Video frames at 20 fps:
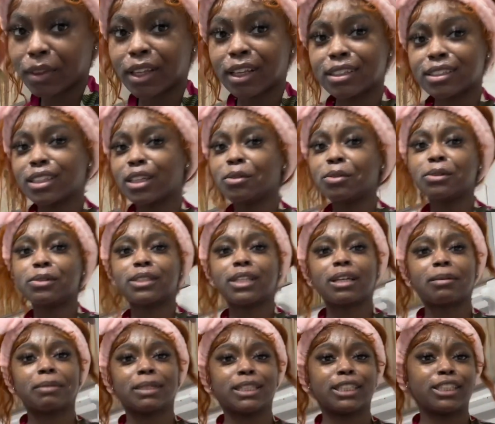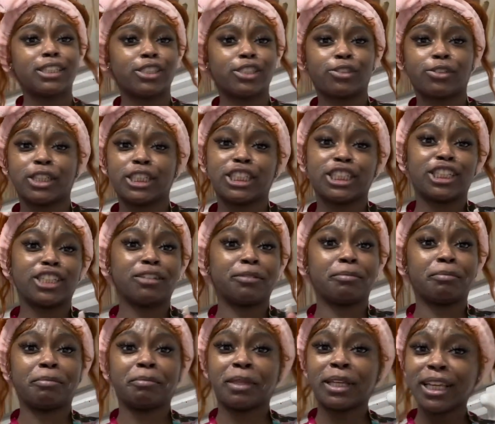so we was talking about this generation of
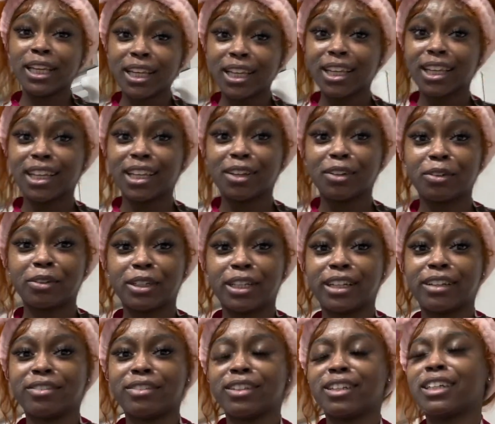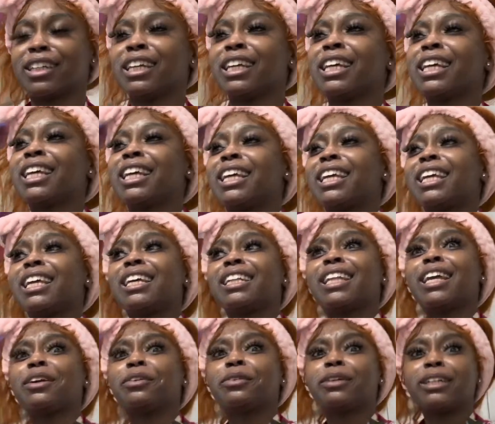men or whatever. And
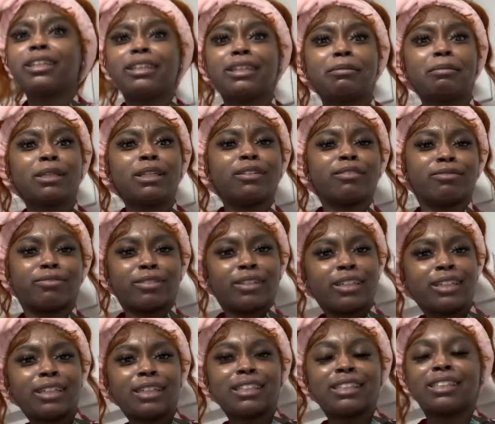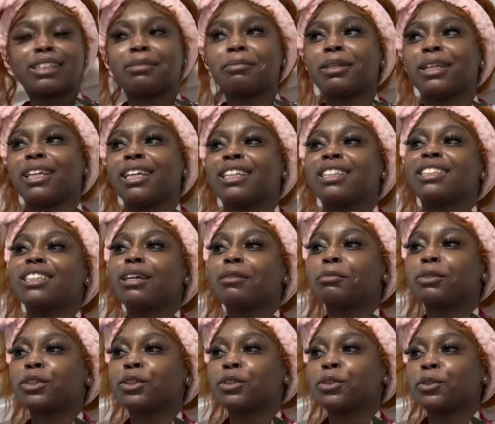they really be funny to me. And some
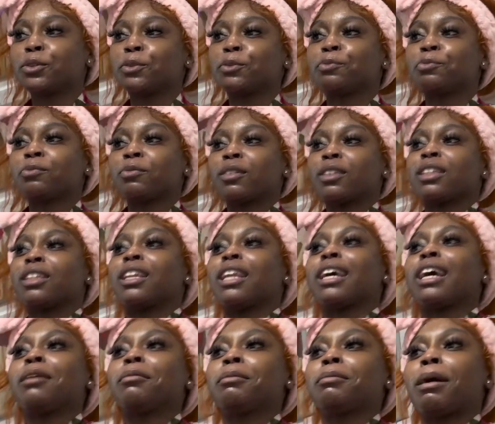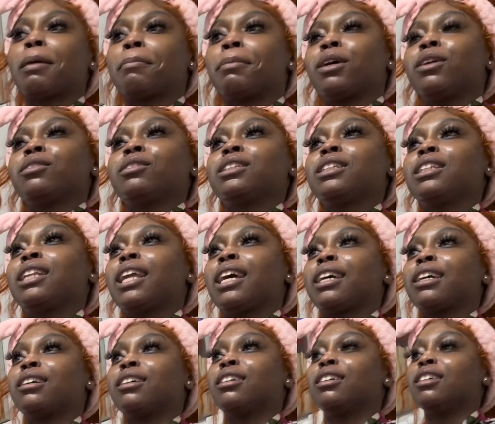dude, like I remember I posted like
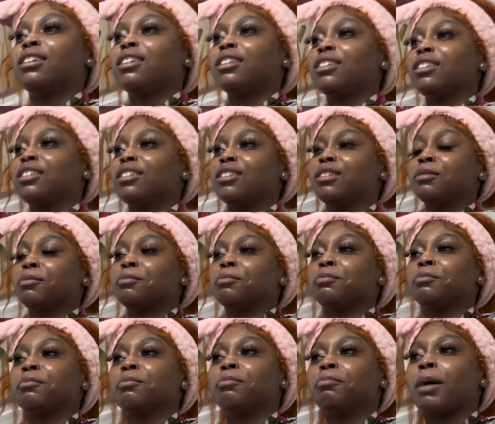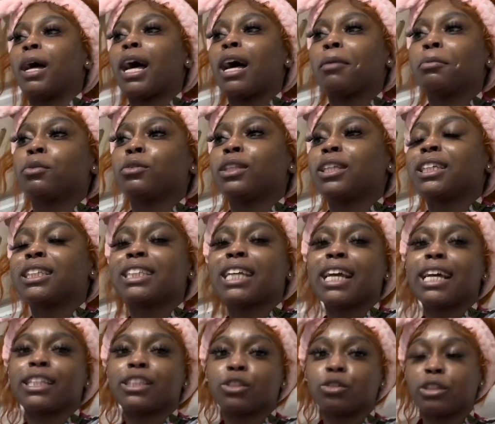a um, Bible thing. Cause I
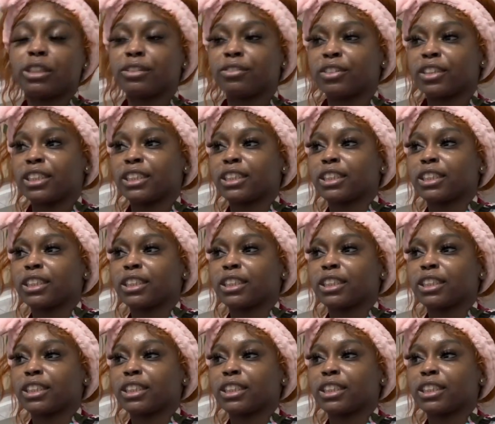got two different